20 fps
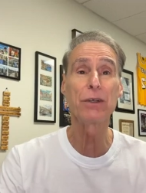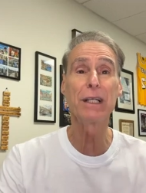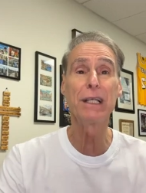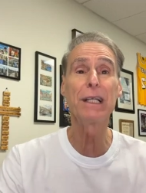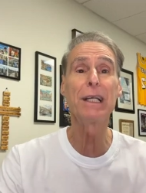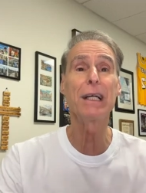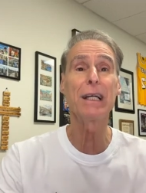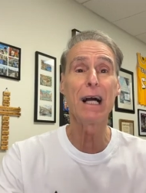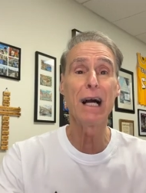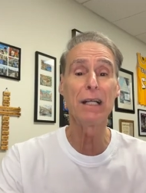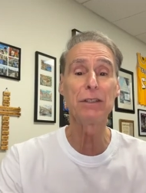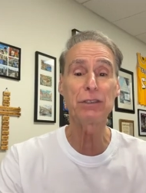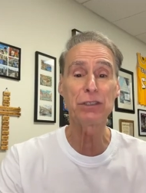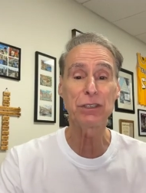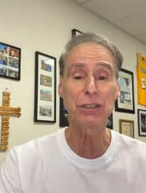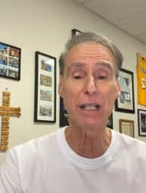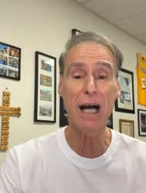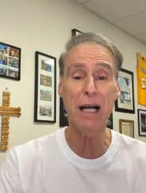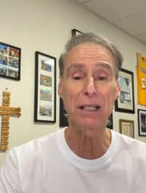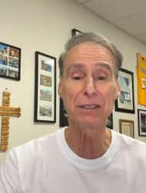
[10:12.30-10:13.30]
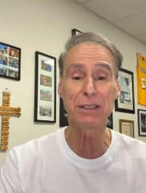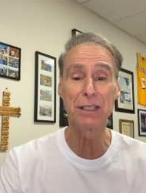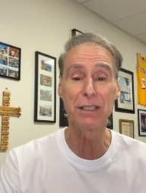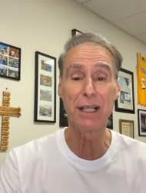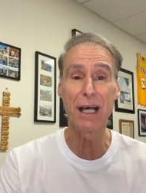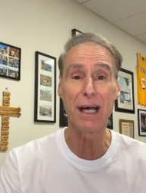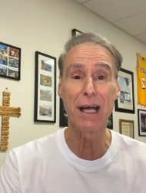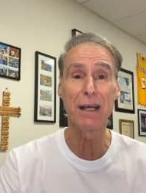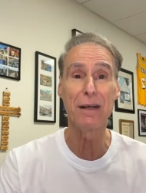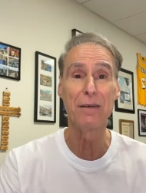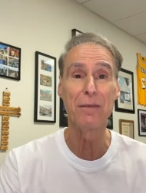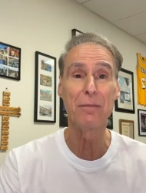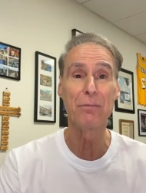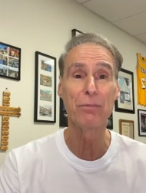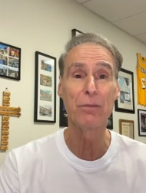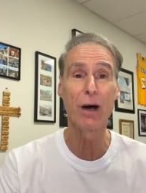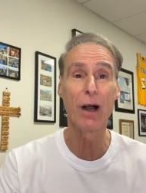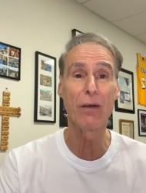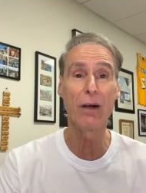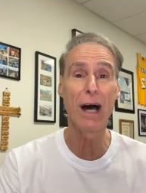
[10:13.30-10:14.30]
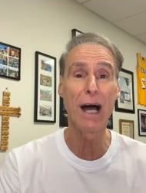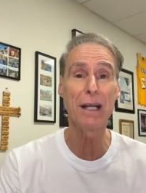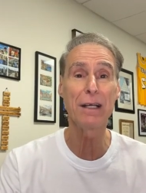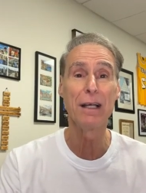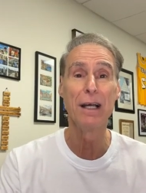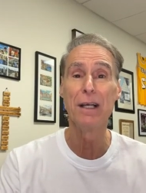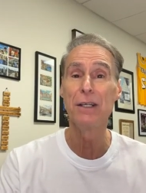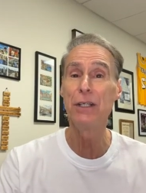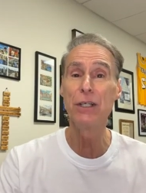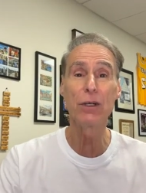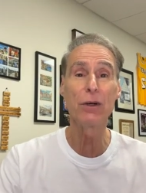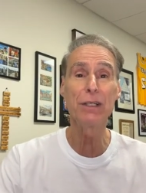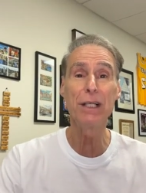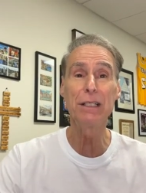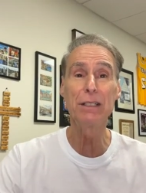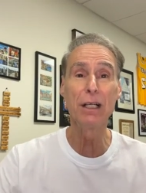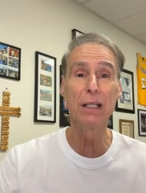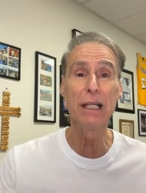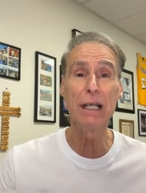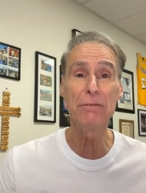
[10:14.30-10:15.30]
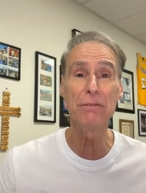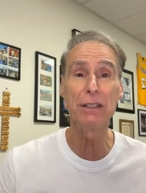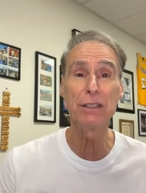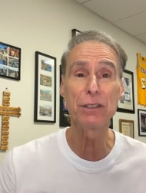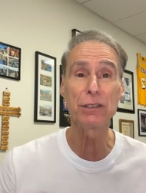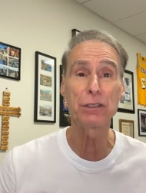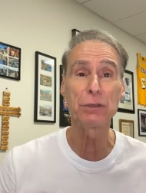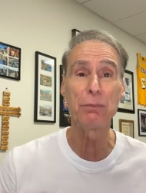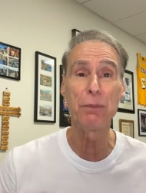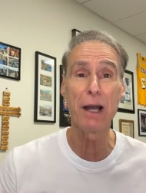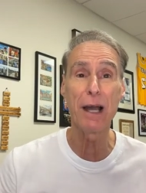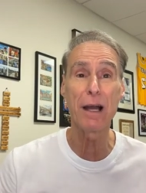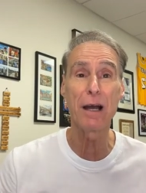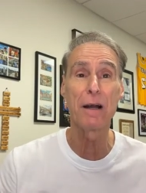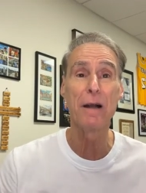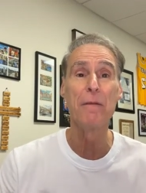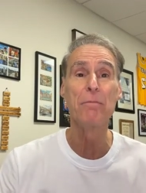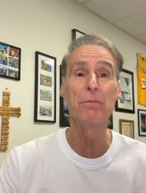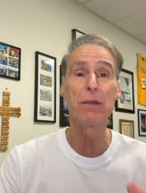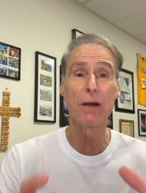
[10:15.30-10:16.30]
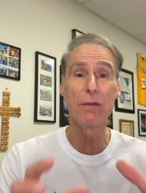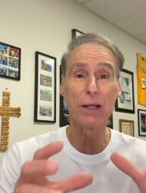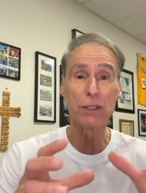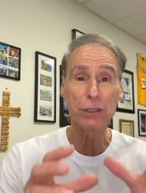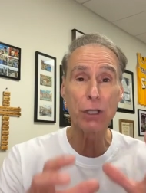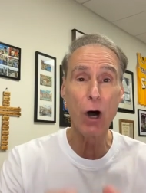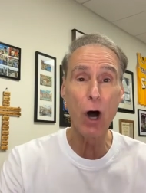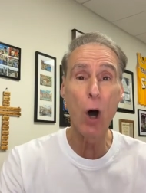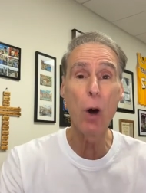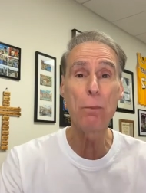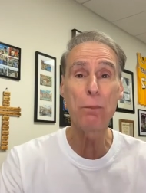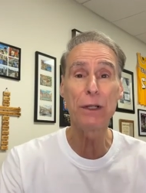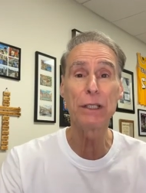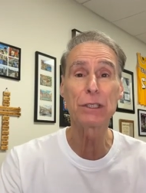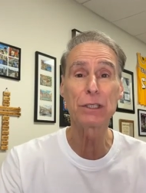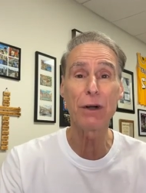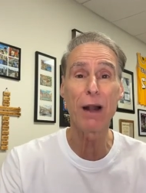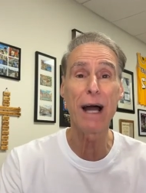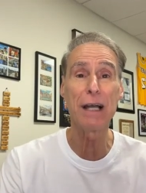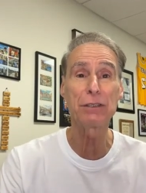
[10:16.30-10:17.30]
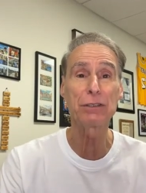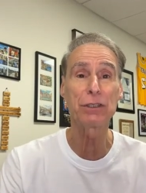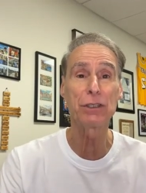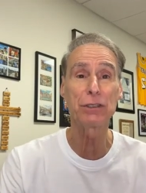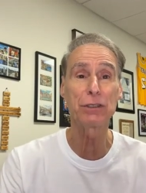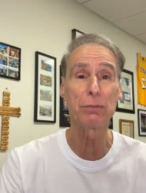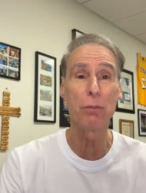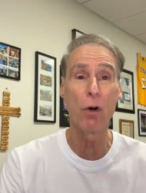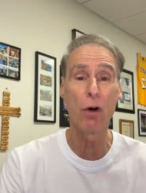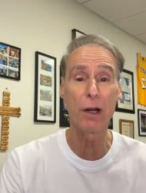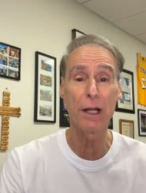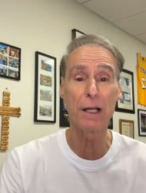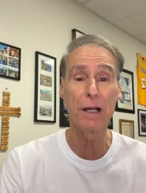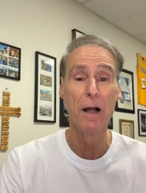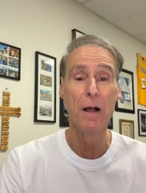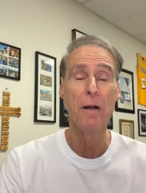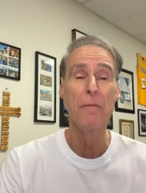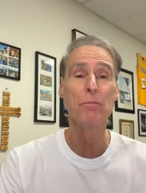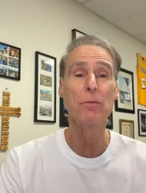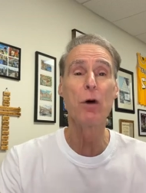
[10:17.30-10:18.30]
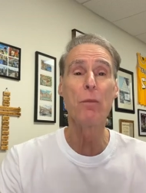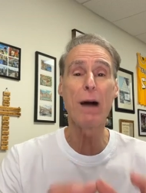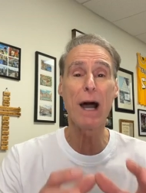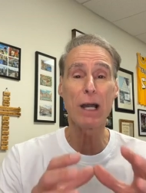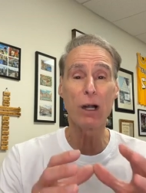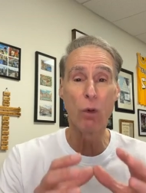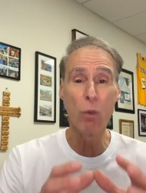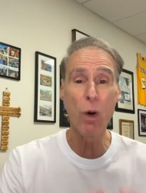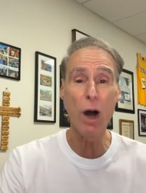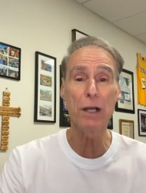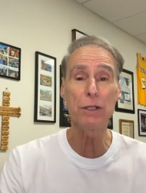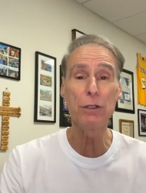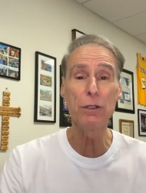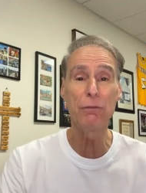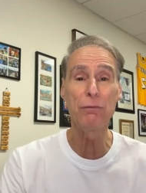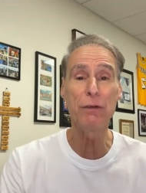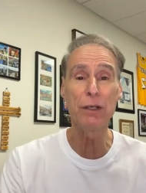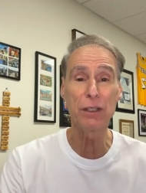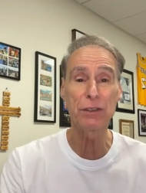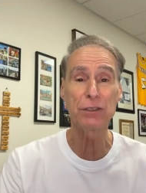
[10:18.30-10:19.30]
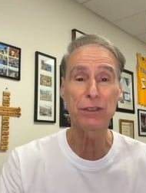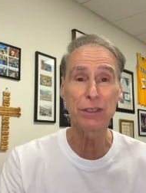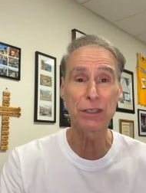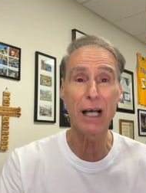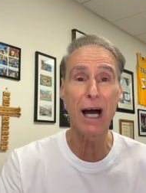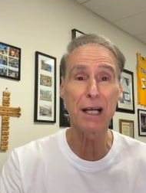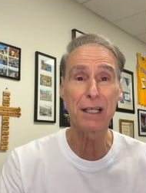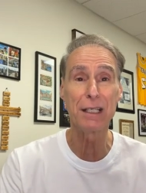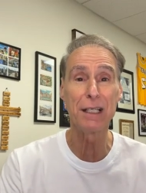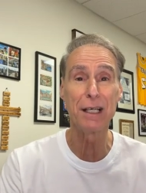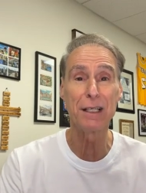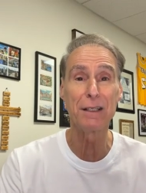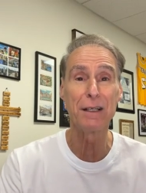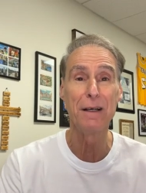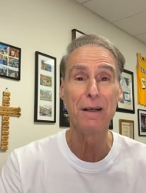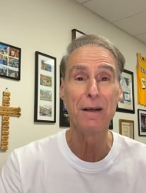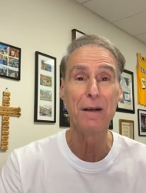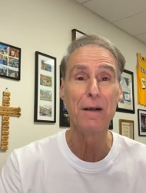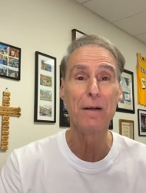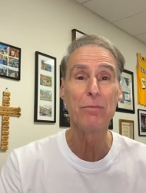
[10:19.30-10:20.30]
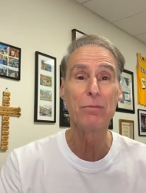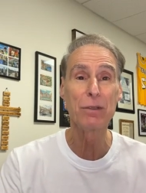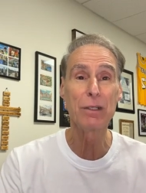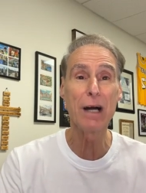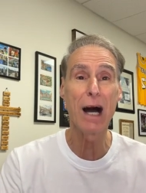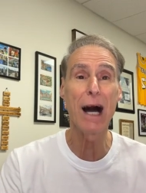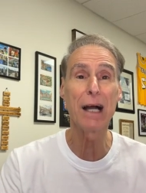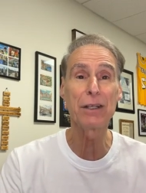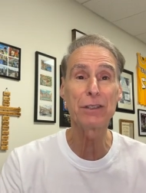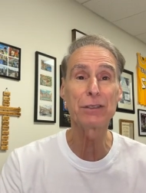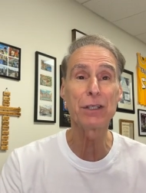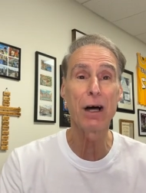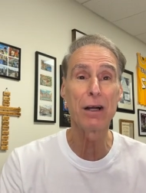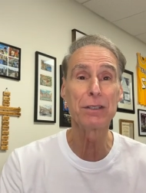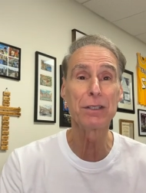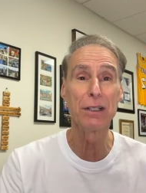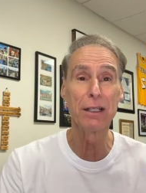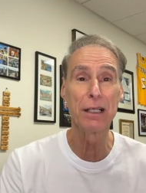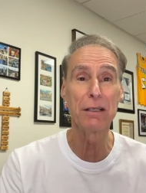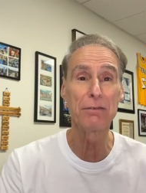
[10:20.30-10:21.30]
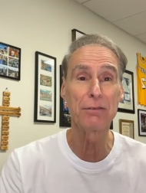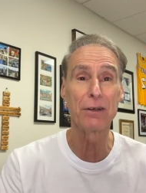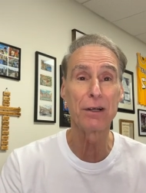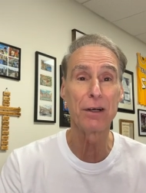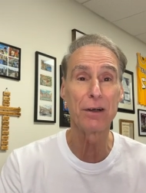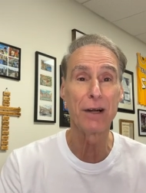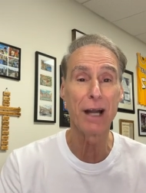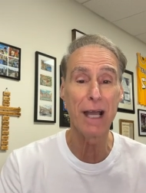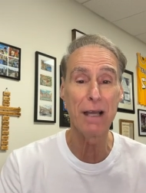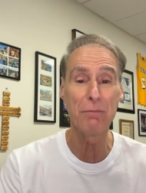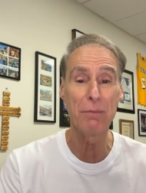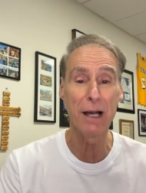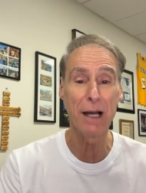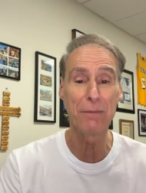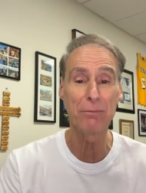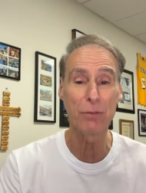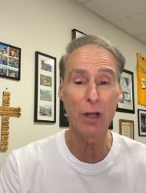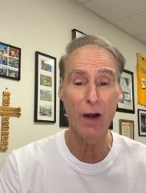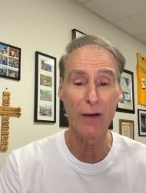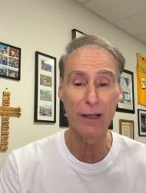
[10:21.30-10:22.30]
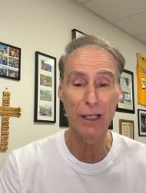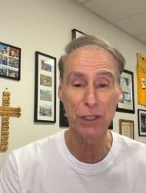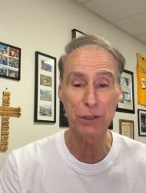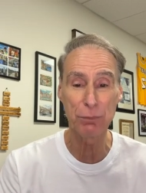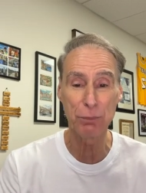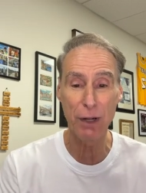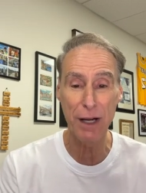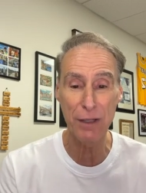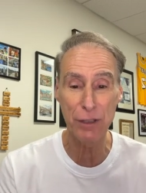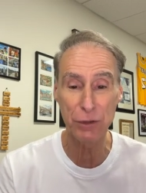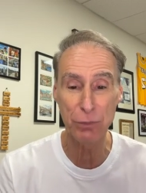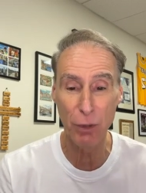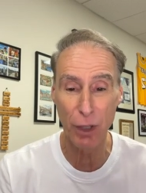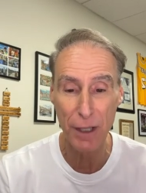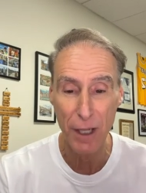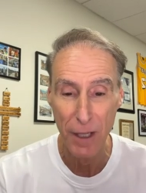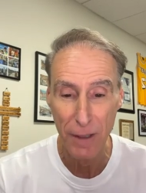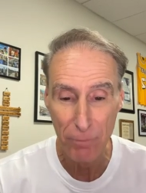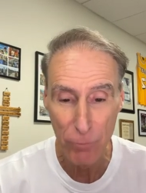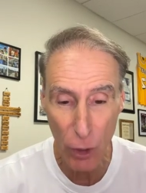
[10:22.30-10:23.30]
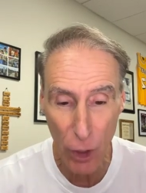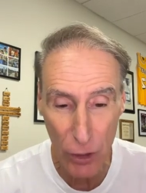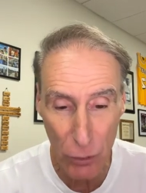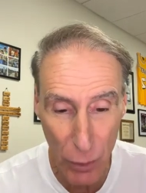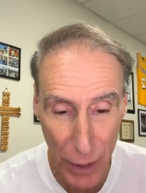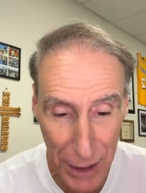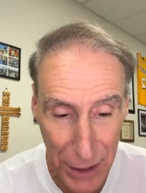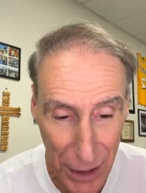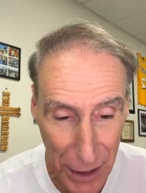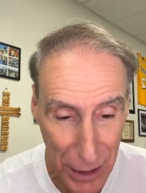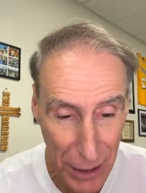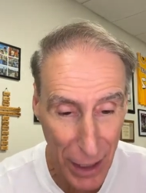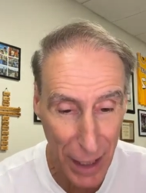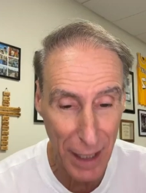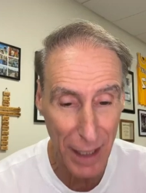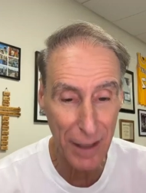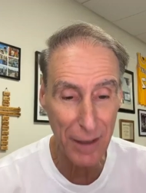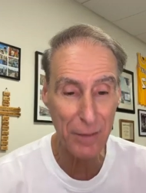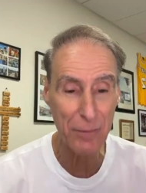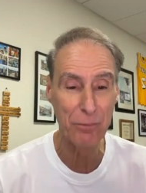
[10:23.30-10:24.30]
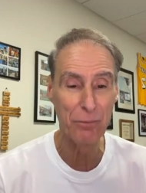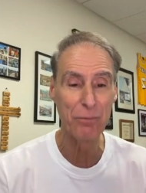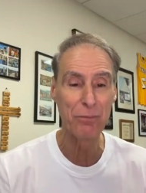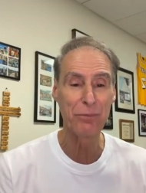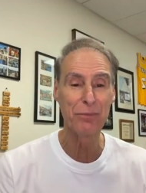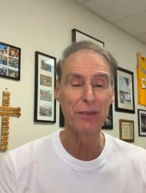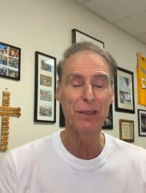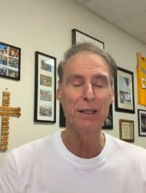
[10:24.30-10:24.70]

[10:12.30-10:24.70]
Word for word: You're going to get unstuck today. All right? You don't need to live in despair. There is hope in Christ this morning. No matter what you feel stuck in, God is our deliverer. Amen. All right, let's pray this morning. Lord, we declare